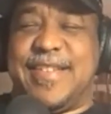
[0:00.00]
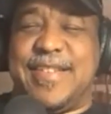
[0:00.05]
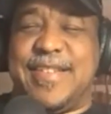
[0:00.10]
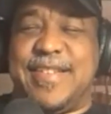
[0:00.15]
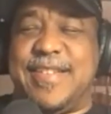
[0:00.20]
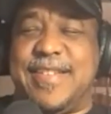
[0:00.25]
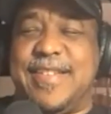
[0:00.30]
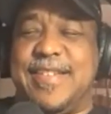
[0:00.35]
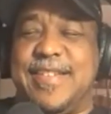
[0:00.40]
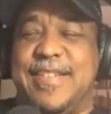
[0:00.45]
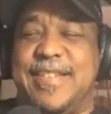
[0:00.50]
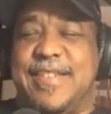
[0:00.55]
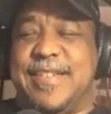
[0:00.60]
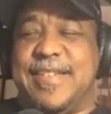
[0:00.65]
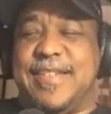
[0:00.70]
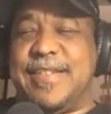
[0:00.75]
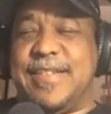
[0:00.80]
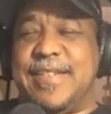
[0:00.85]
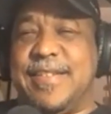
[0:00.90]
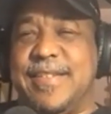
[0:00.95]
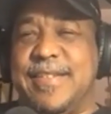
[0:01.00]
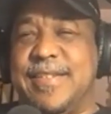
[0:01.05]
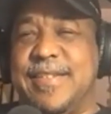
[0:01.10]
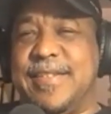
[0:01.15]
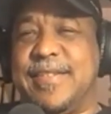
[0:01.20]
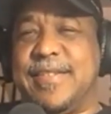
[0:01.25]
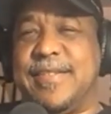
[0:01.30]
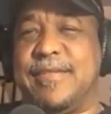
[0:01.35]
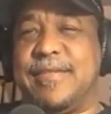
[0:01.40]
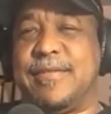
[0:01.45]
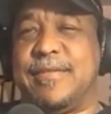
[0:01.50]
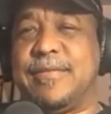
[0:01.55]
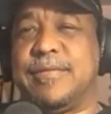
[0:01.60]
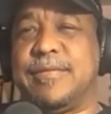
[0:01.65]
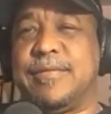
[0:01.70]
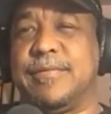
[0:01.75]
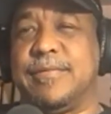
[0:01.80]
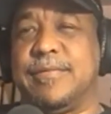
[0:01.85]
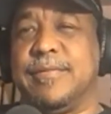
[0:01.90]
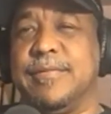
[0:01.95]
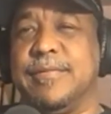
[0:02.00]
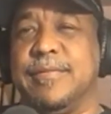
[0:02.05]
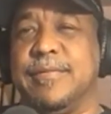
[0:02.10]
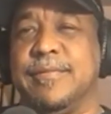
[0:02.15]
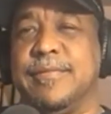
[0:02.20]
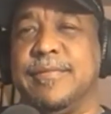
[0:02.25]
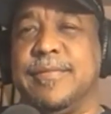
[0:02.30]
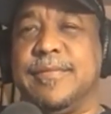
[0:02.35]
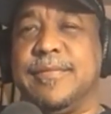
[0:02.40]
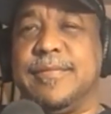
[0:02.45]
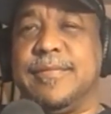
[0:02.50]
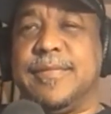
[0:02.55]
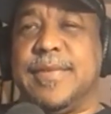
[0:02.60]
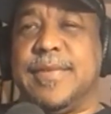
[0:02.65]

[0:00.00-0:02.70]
(not speaking)